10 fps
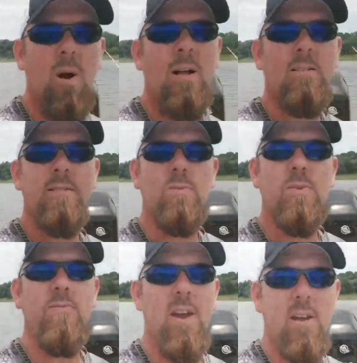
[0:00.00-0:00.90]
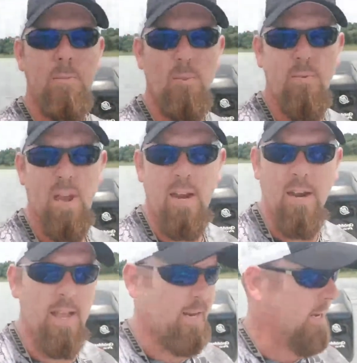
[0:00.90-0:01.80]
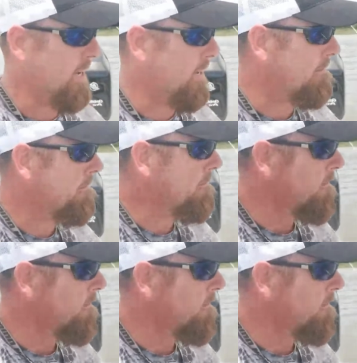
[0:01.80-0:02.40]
a little while since we found them. We've gotten like in